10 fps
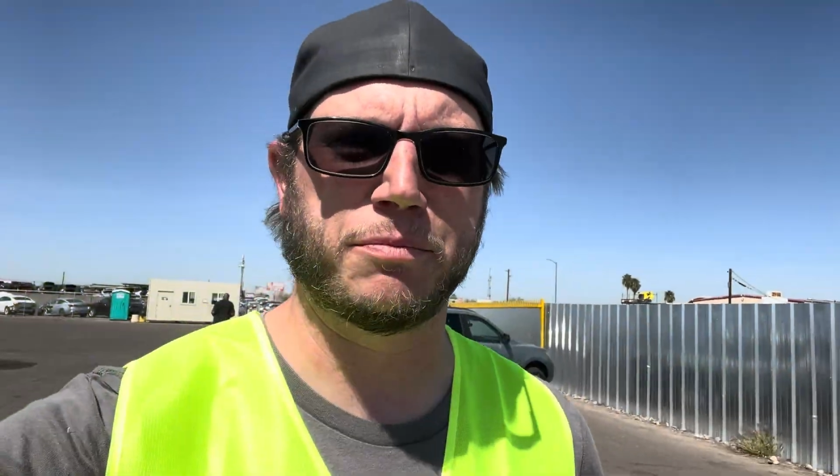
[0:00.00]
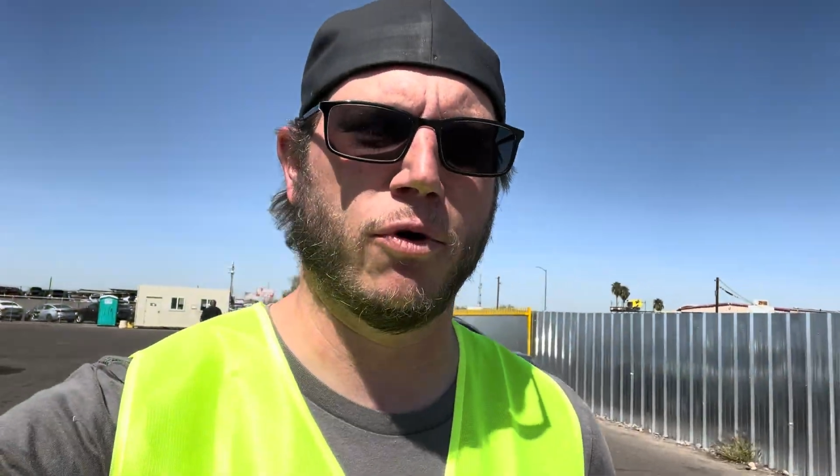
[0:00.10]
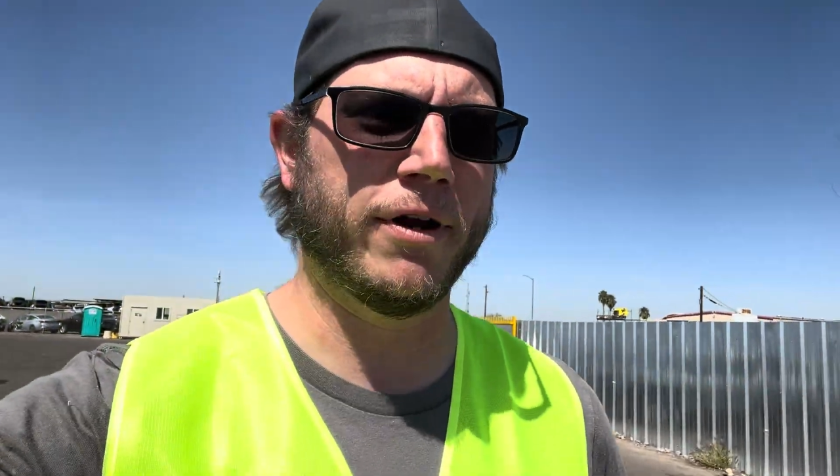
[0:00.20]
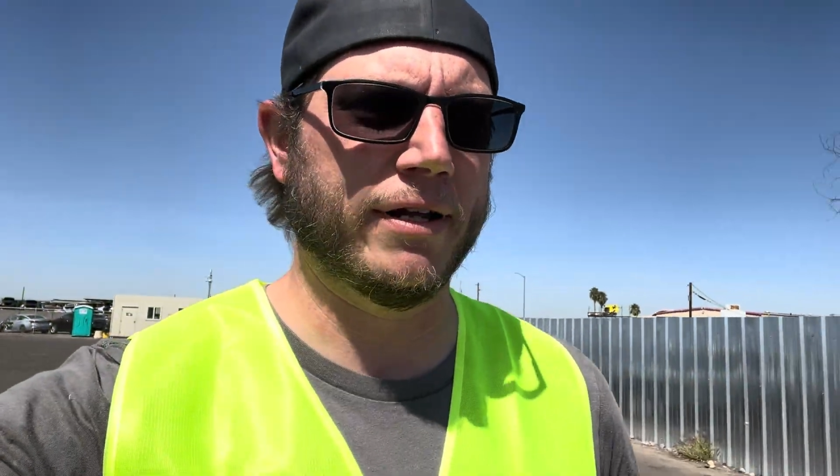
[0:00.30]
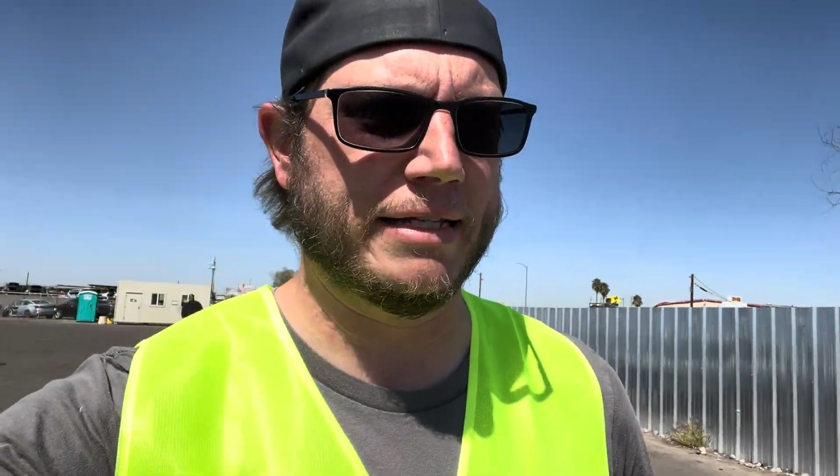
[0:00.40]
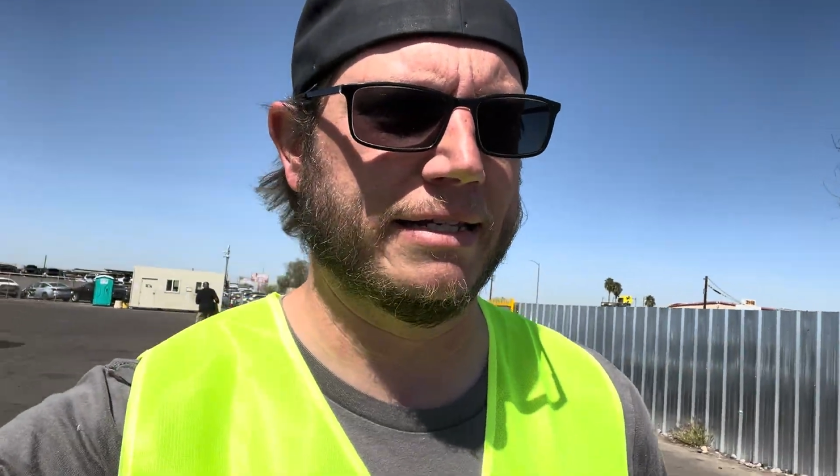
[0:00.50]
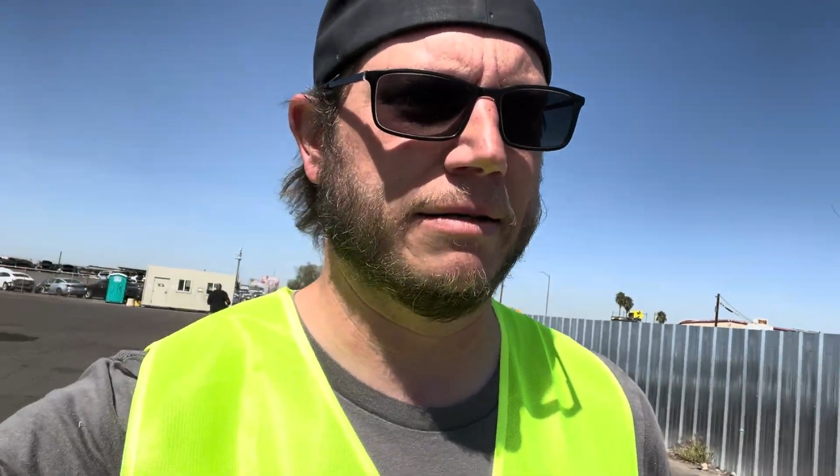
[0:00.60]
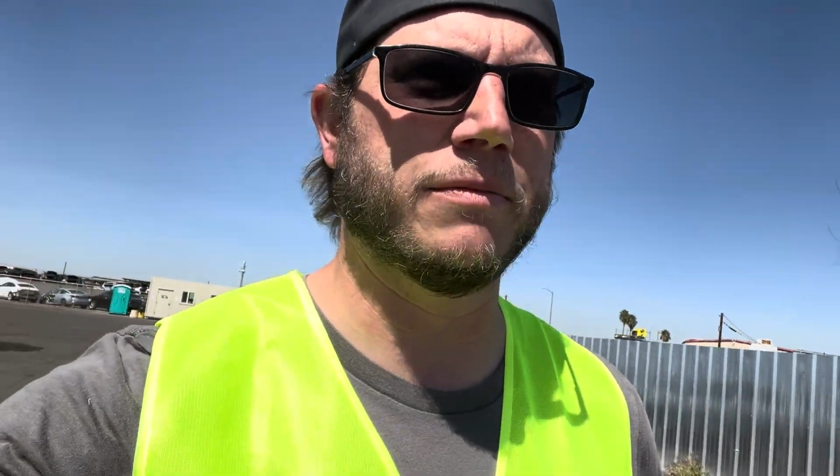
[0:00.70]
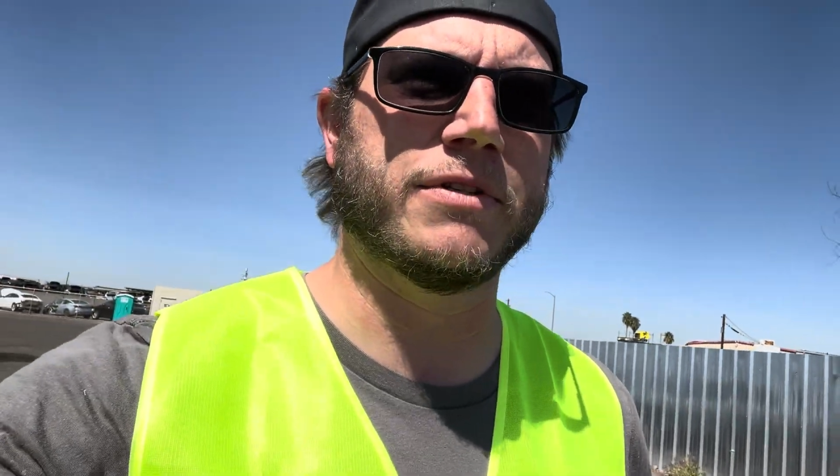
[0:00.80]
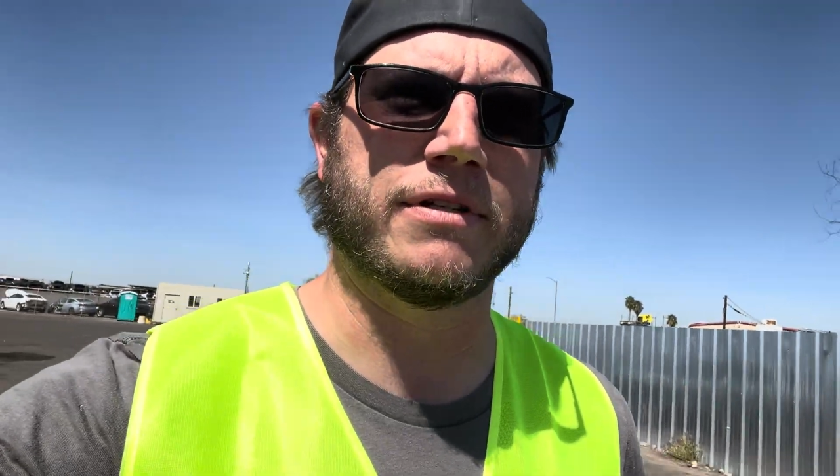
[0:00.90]
point, it
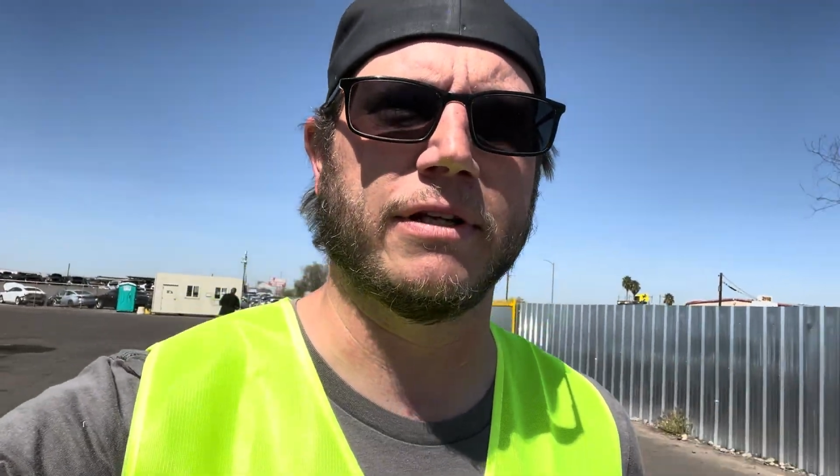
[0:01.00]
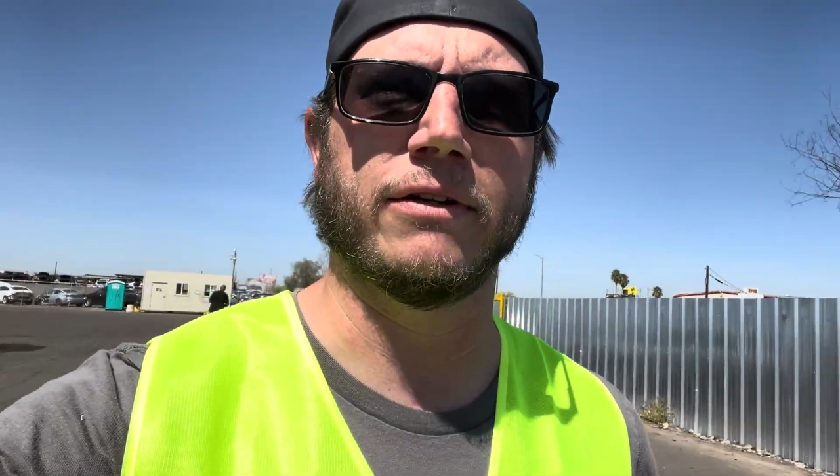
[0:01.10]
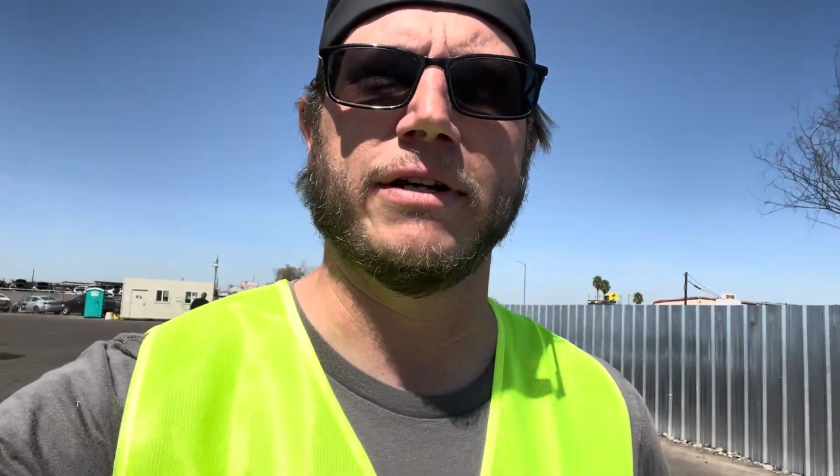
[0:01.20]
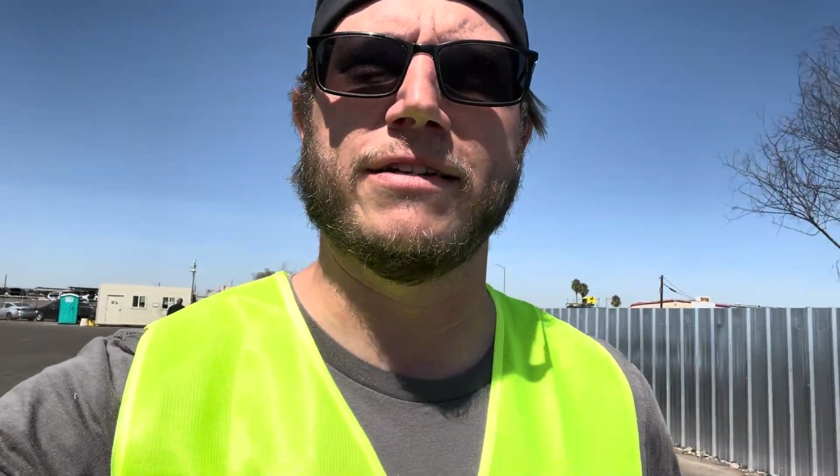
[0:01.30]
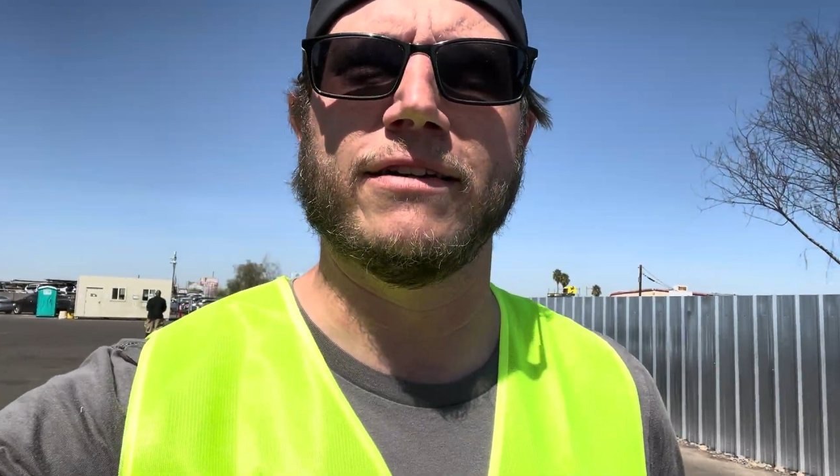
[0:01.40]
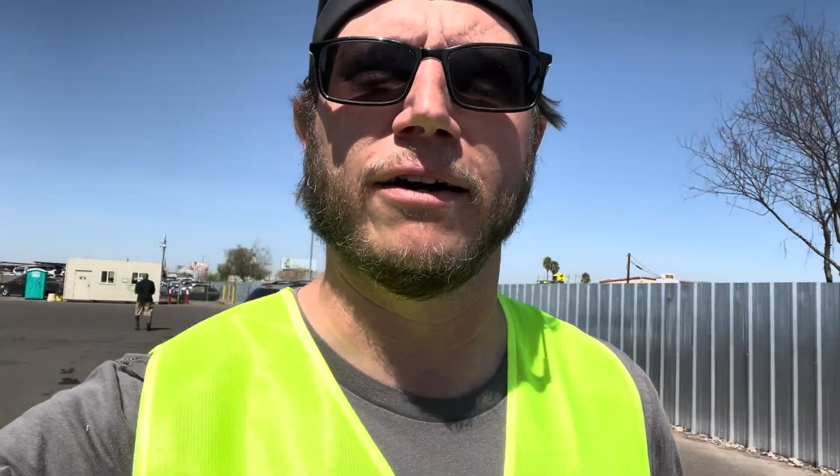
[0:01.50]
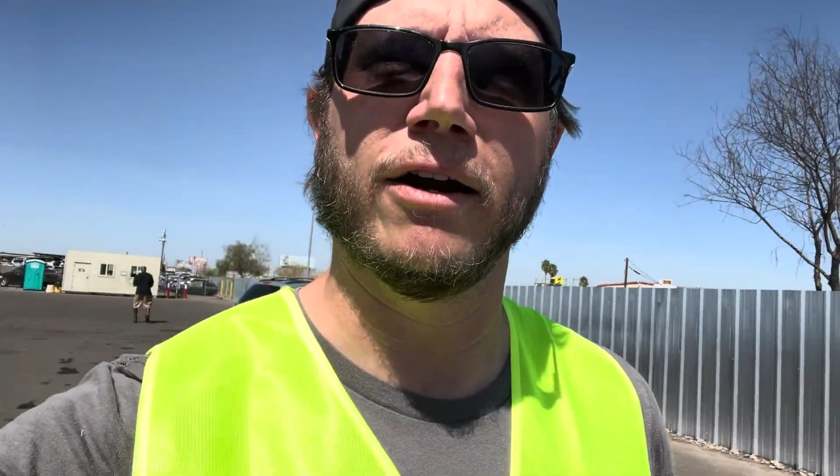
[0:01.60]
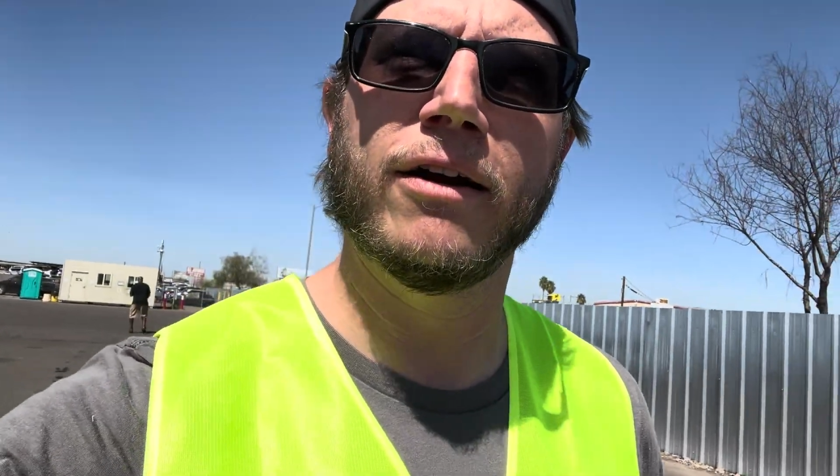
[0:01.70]
seems a little easier.